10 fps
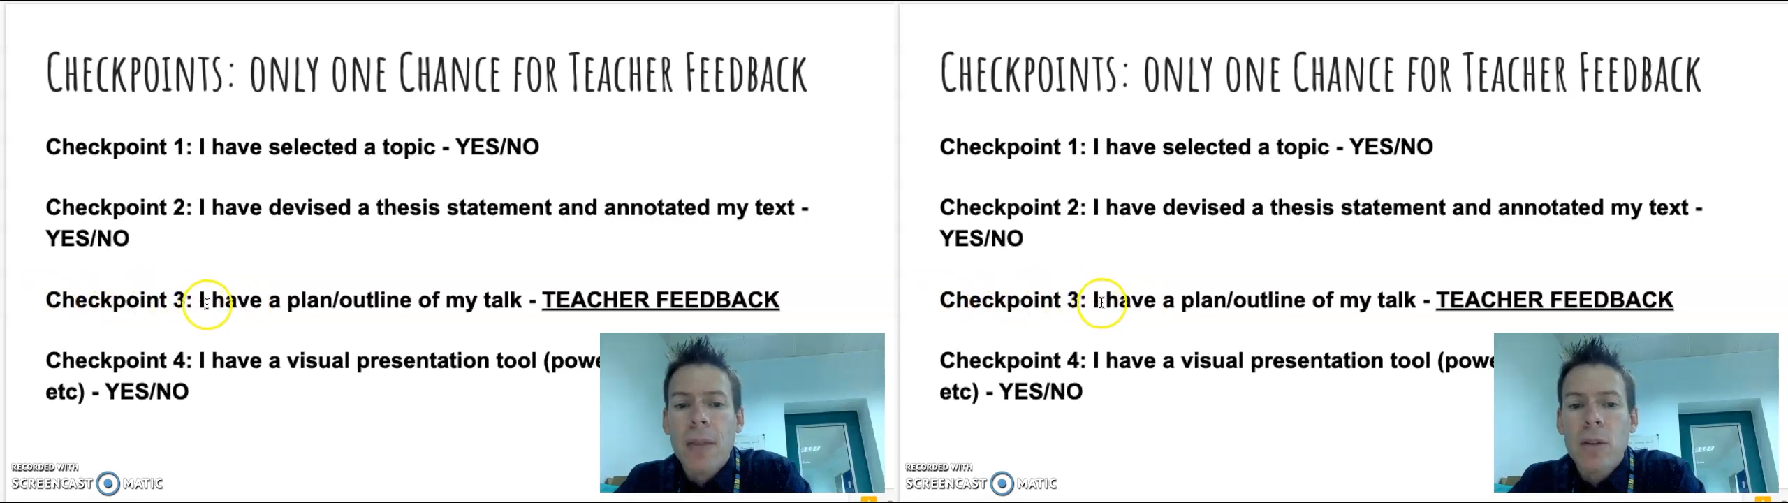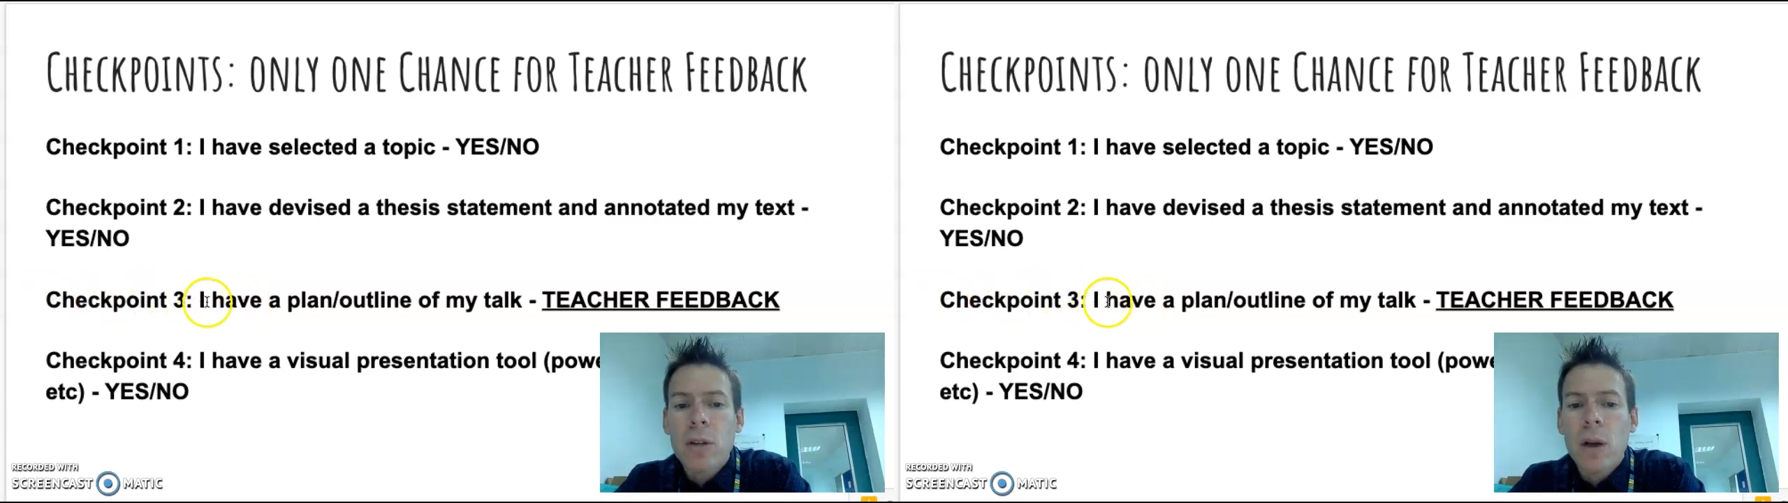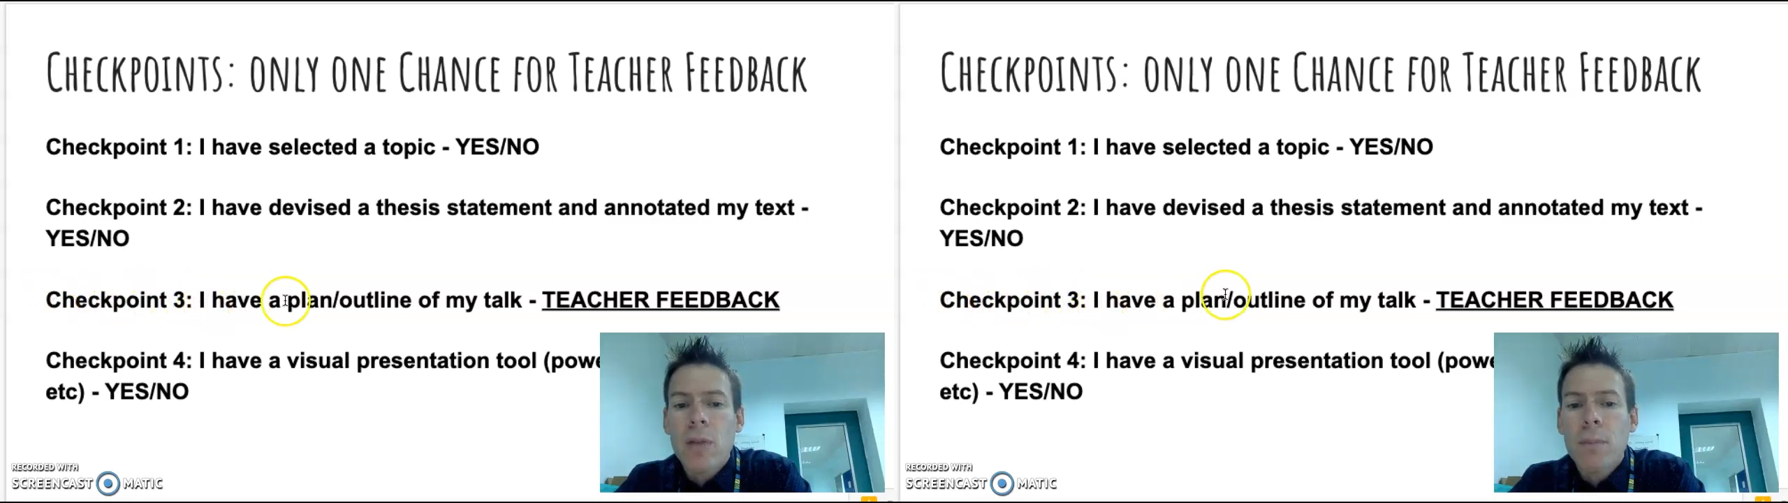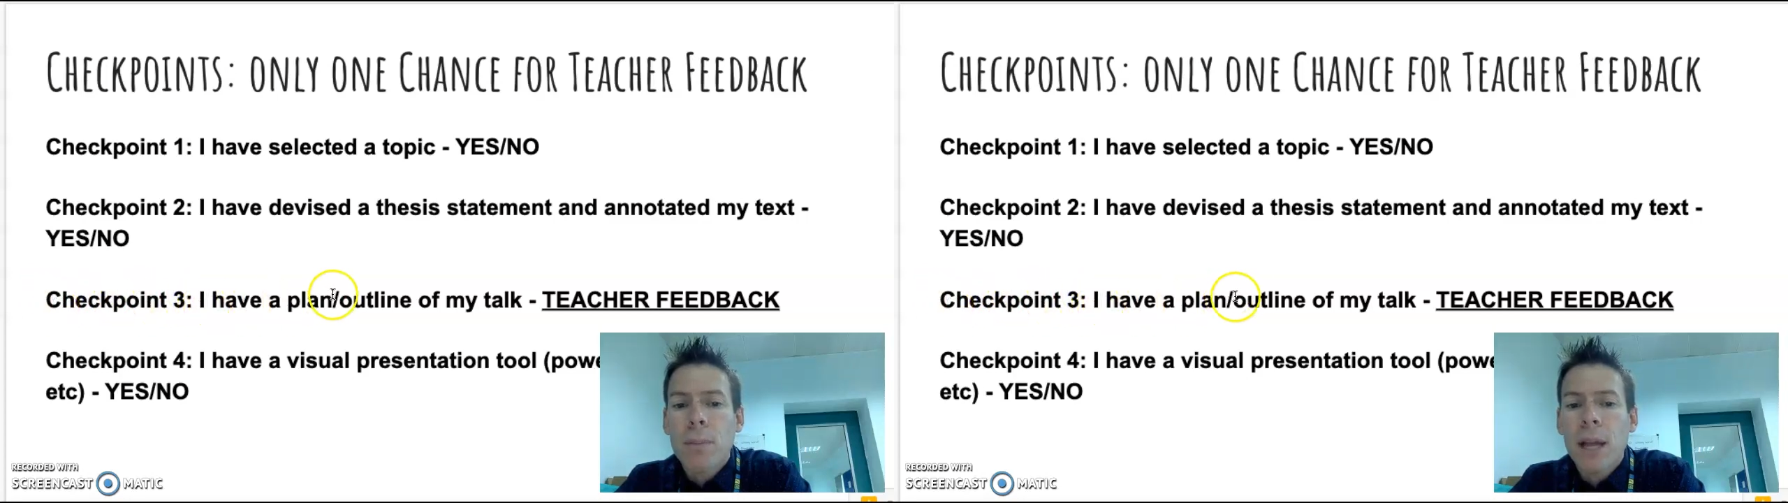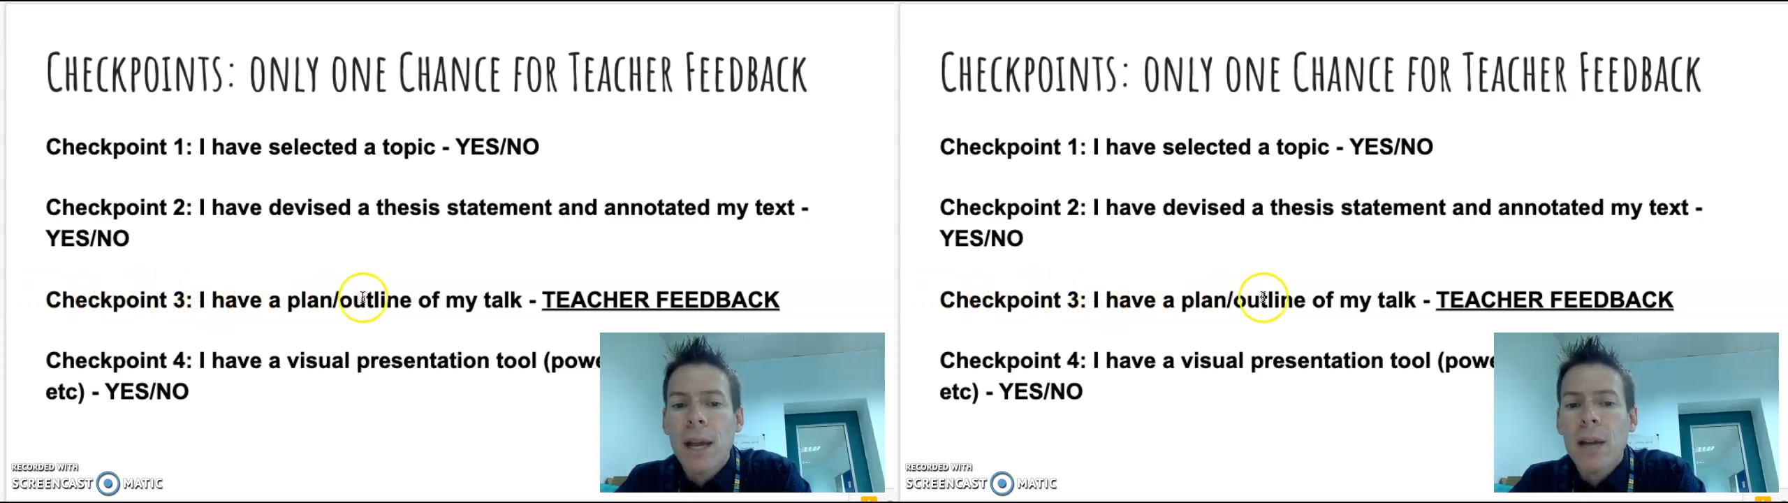Do you have a
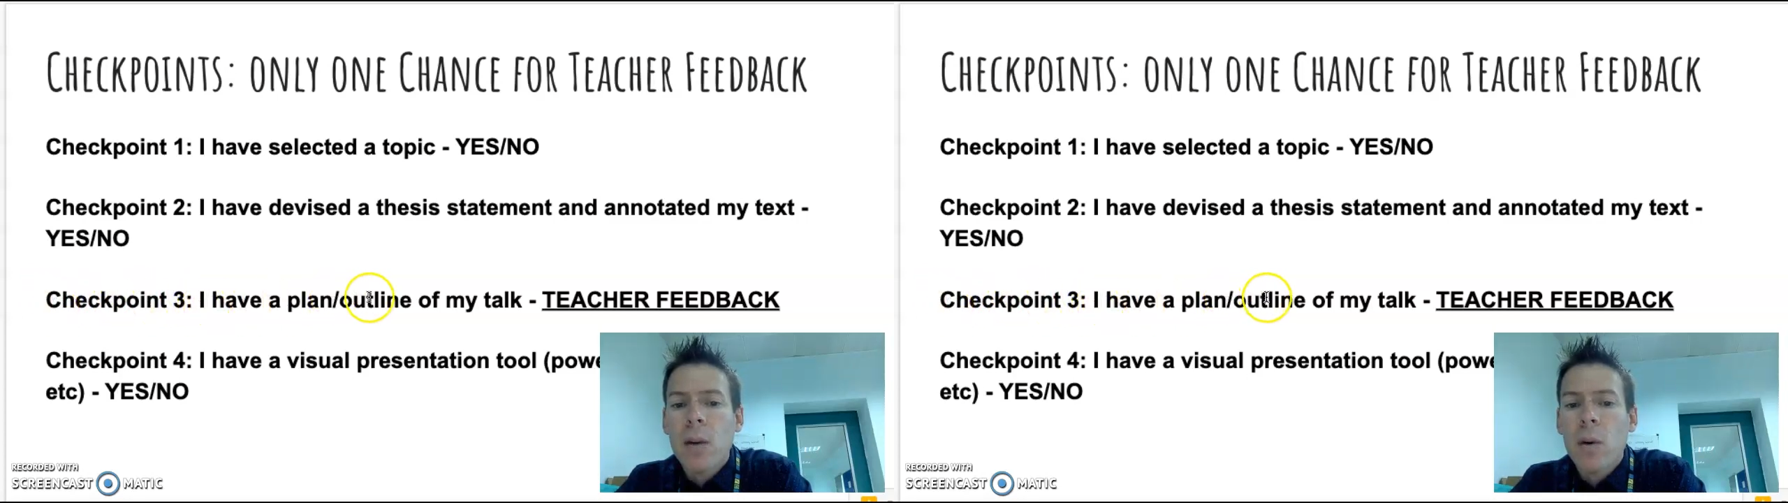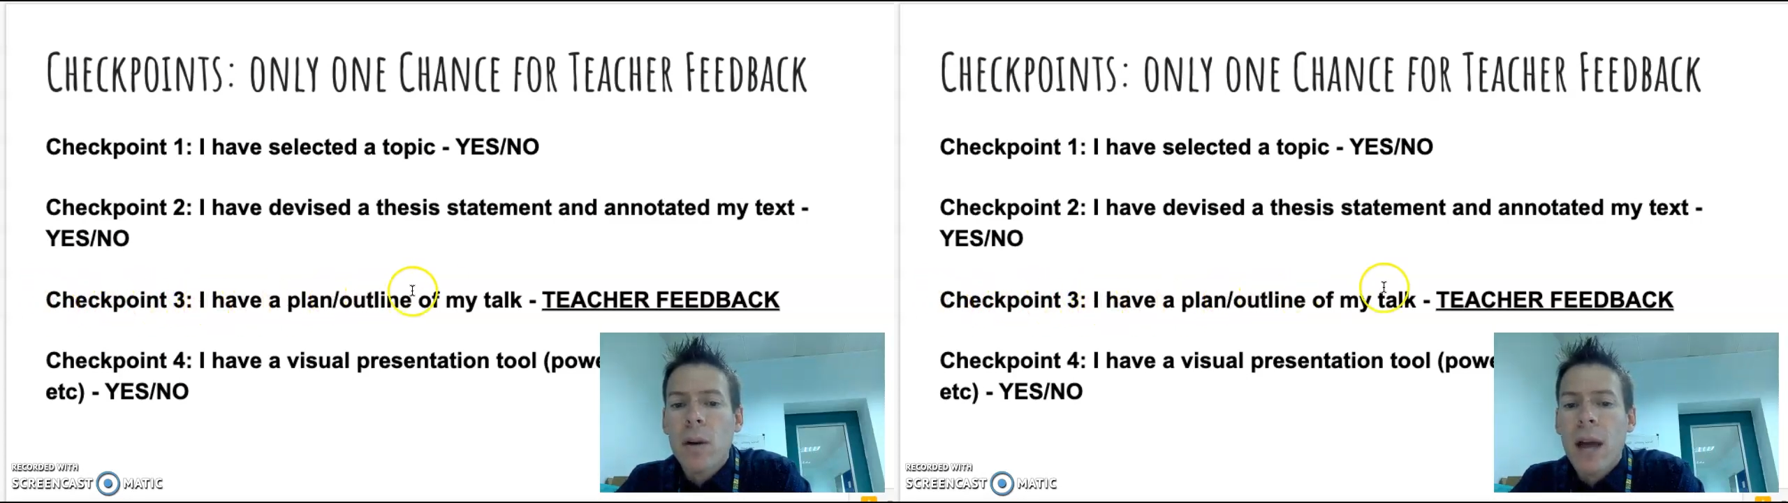plan or an